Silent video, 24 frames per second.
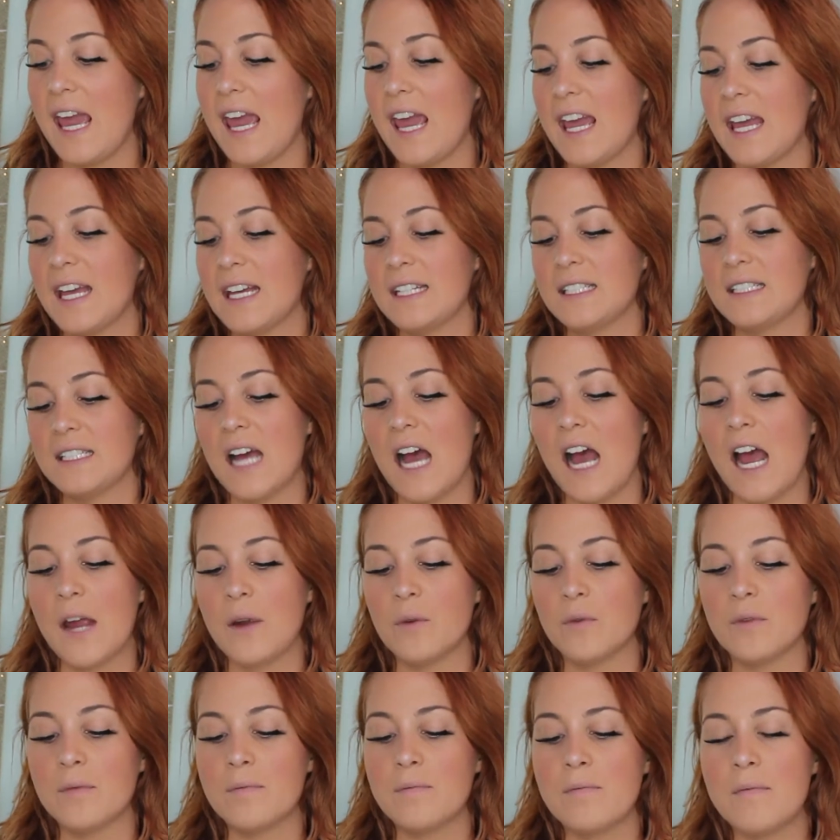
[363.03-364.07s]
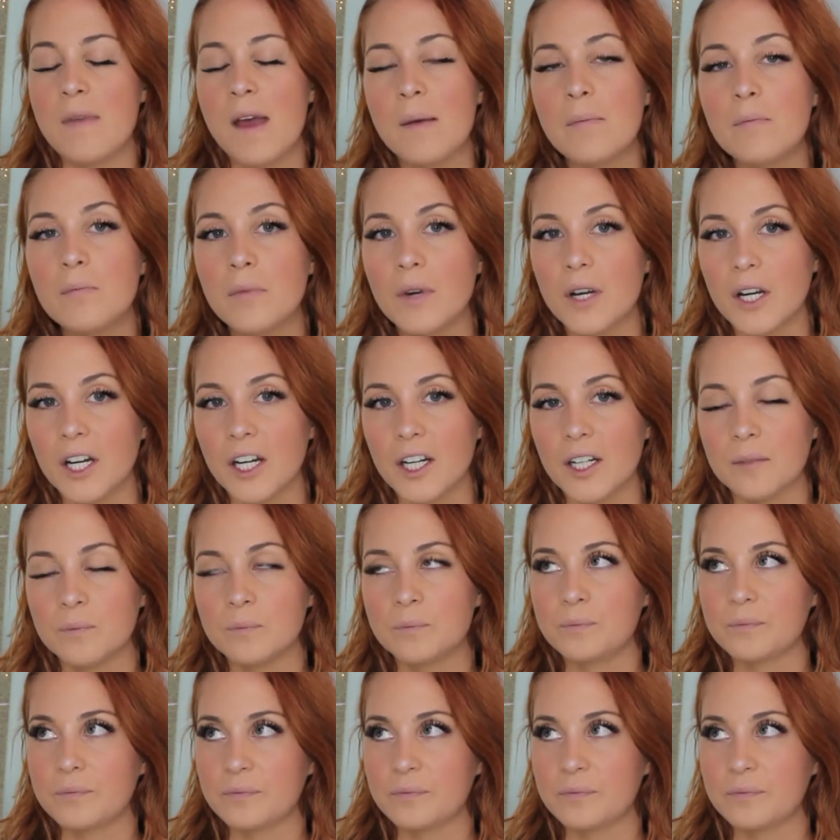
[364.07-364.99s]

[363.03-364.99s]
and I remember